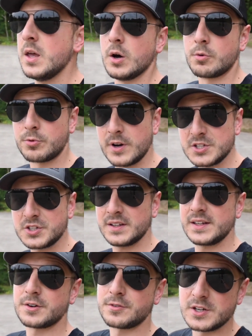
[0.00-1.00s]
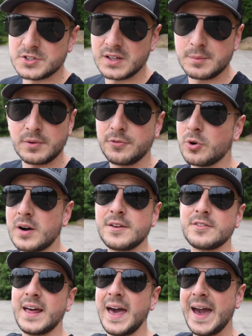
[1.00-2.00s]
Originally, before I
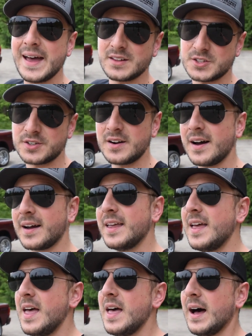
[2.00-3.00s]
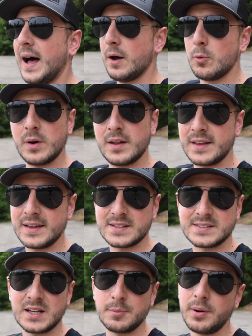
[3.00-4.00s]
even had the truck, I wanted to get a
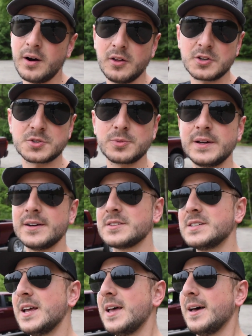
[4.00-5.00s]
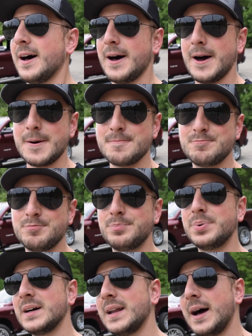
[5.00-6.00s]
set of polished wheels,
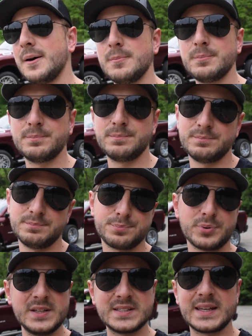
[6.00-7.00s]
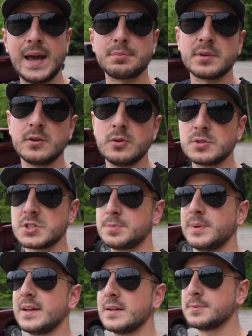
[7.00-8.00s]
but I'm pretty skeptical just
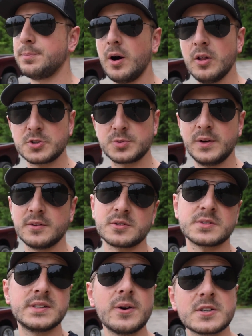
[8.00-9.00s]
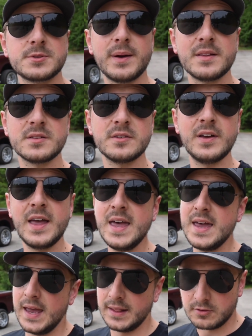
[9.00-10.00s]
because polished wheels are so expensive
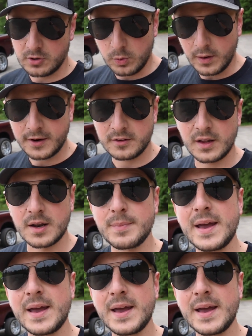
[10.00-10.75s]
and they require a lot of